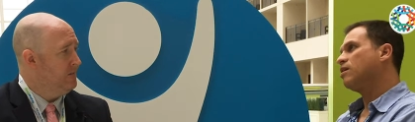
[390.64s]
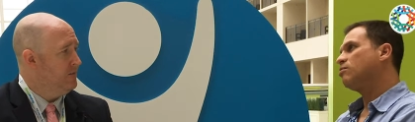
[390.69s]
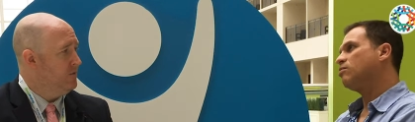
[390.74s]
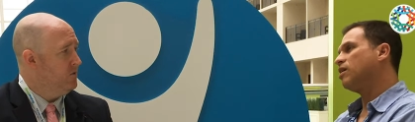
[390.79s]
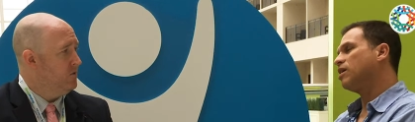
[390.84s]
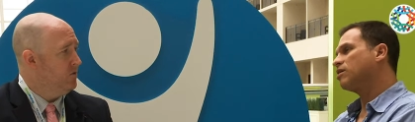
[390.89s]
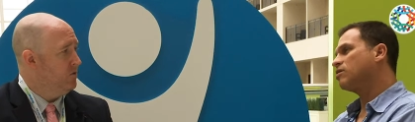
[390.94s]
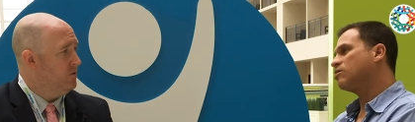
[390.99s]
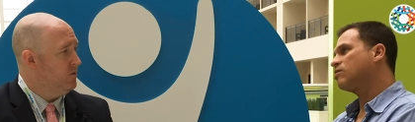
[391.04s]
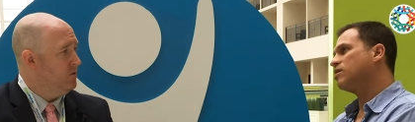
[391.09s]

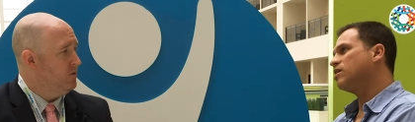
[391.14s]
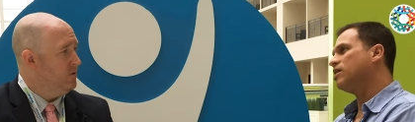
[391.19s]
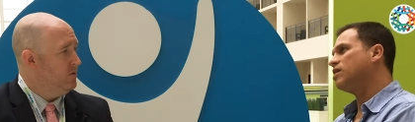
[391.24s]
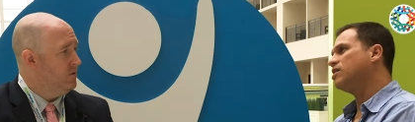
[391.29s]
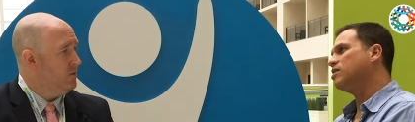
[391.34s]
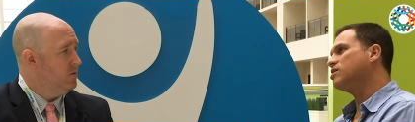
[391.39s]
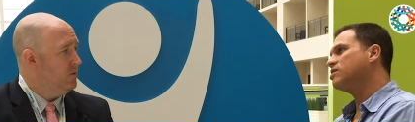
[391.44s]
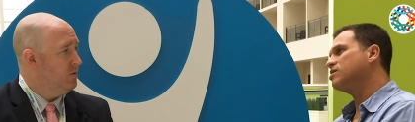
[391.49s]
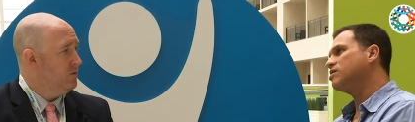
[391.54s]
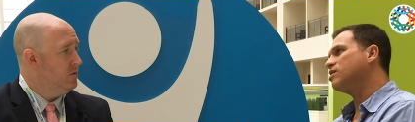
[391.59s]
Speaker 1: by
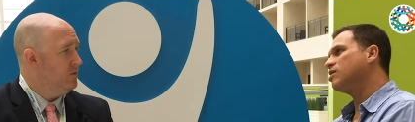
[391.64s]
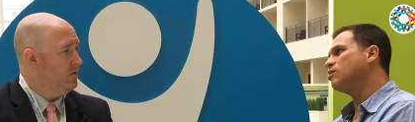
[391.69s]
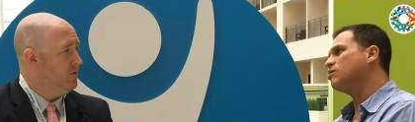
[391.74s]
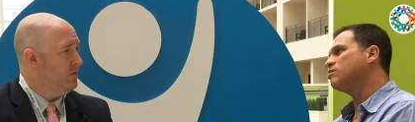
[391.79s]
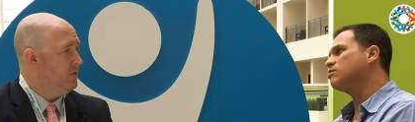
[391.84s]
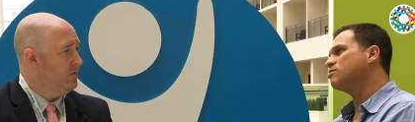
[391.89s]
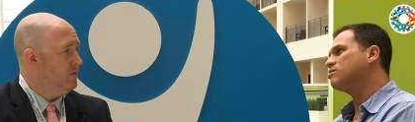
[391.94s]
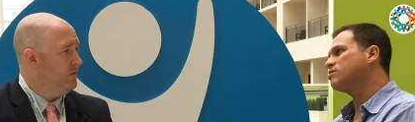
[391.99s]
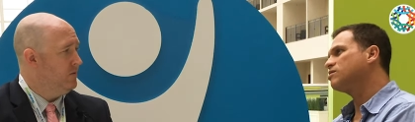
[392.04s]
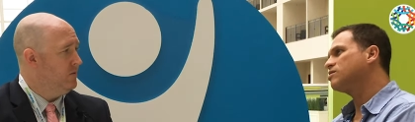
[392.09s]
creating, you
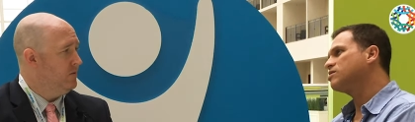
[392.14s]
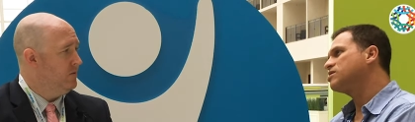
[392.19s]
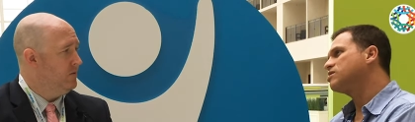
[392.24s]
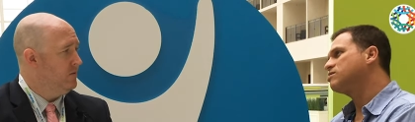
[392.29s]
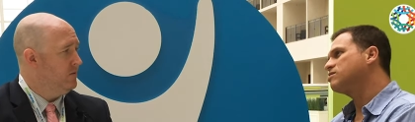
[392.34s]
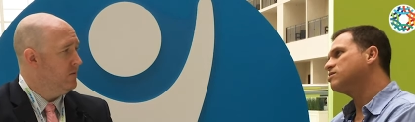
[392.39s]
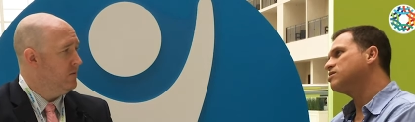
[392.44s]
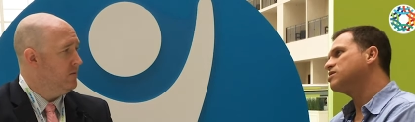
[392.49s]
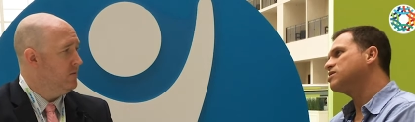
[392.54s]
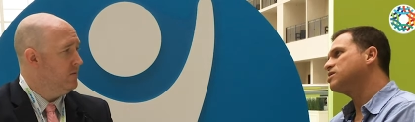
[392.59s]
know,
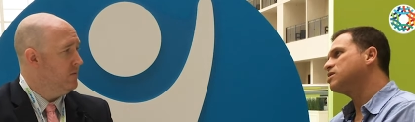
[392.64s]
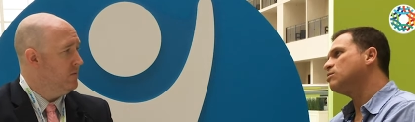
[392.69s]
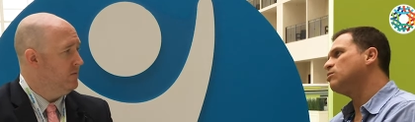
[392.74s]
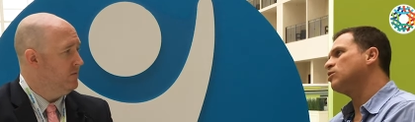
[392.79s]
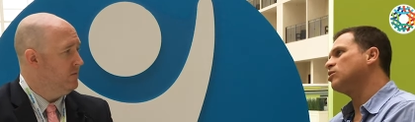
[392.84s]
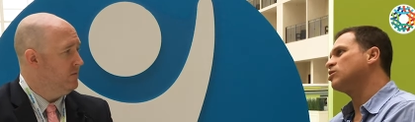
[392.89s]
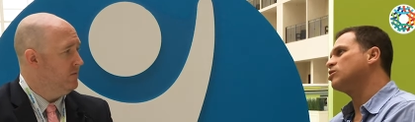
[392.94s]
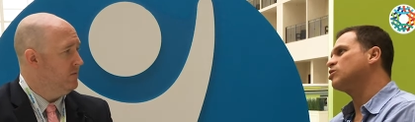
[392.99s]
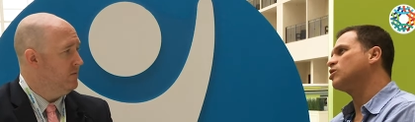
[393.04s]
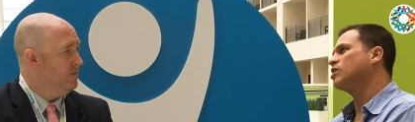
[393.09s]

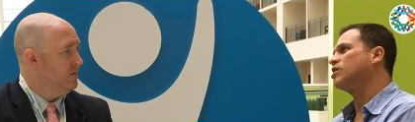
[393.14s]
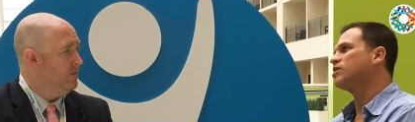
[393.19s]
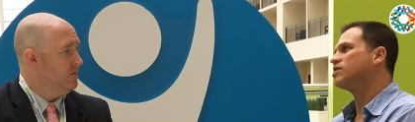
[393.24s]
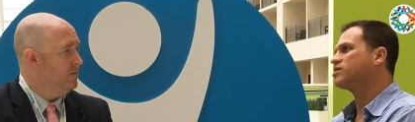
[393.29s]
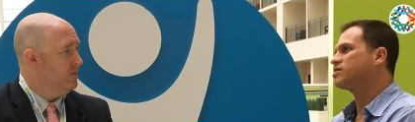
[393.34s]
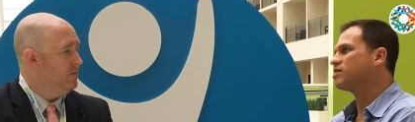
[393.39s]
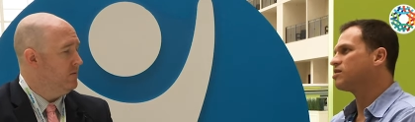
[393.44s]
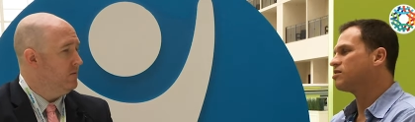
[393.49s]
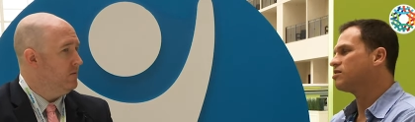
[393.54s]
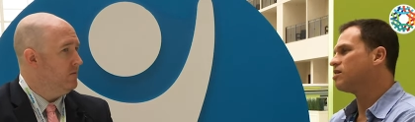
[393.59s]
similar
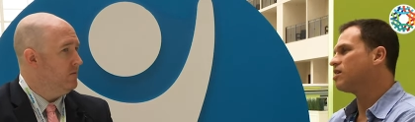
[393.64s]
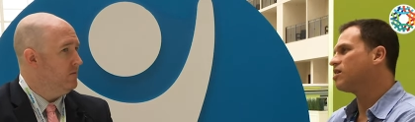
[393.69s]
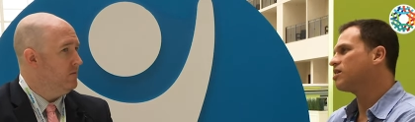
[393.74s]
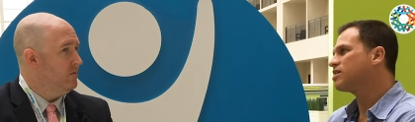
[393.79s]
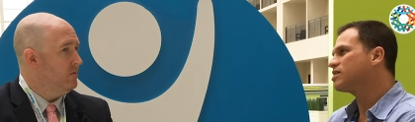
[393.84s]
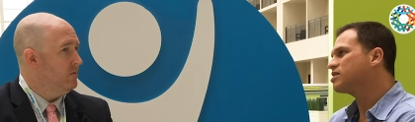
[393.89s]
drugs that are not